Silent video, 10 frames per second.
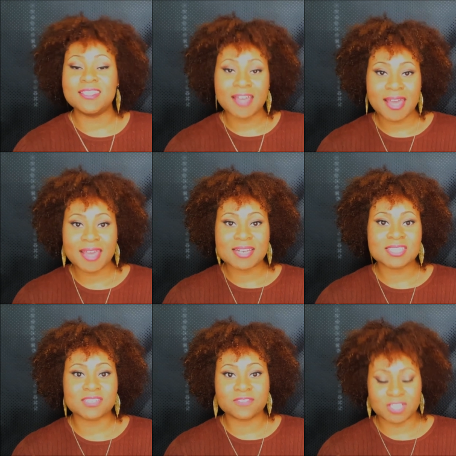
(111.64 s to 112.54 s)

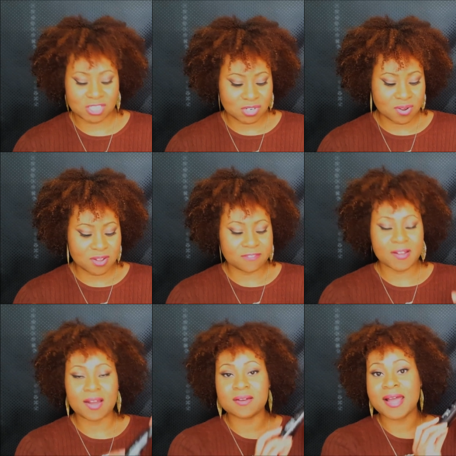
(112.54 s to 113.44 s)
Then to finish it off,
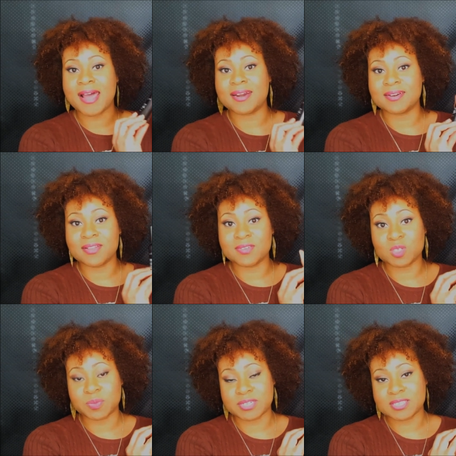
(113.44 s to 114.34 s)
I'll add another
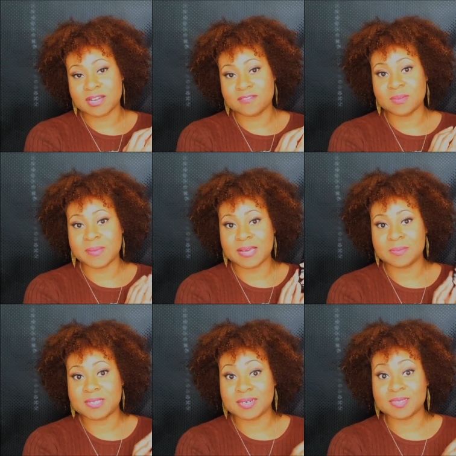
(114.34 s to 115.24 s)
spritz of the
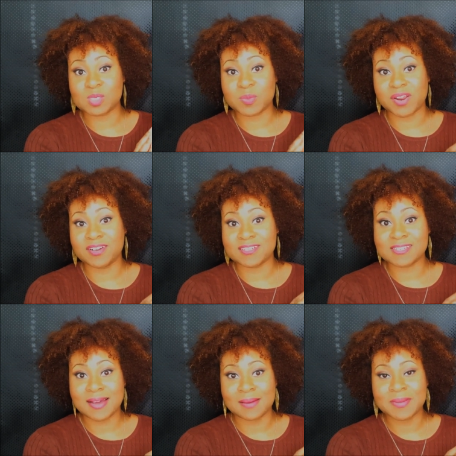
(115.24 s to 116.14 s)
makeup setting spray on
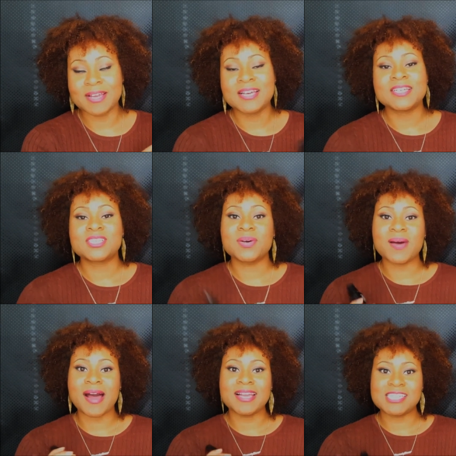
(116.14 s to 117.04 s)
top.
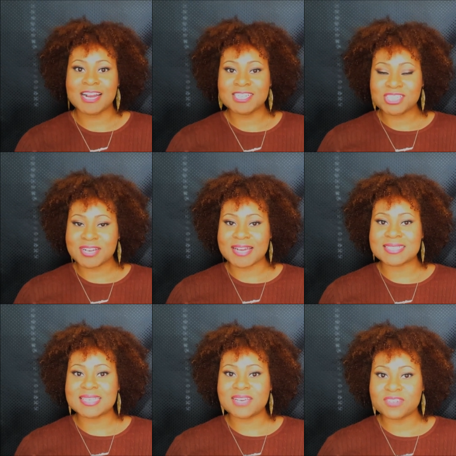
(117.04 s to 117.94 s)
So I challenge you
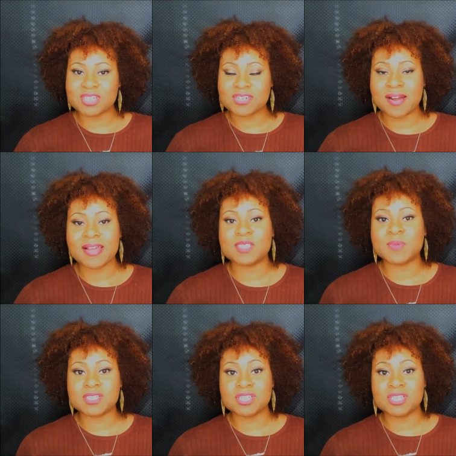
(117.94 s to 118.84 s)
guys, give it a try,
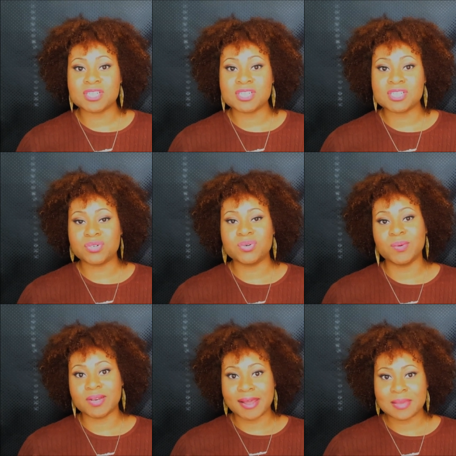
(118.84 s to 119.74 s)
especially those of you
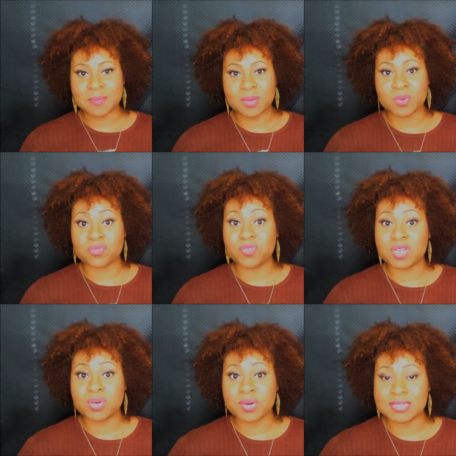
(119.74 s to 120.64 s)
who are like me with
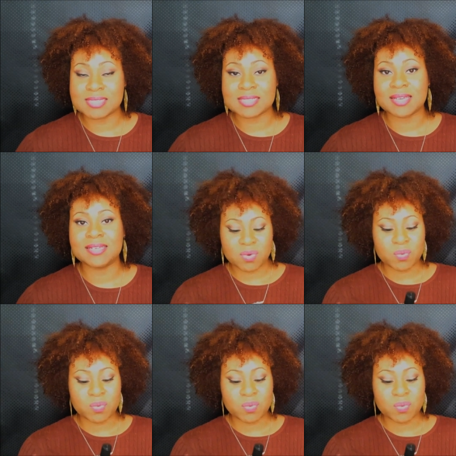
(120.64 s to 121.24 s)
really oily skin.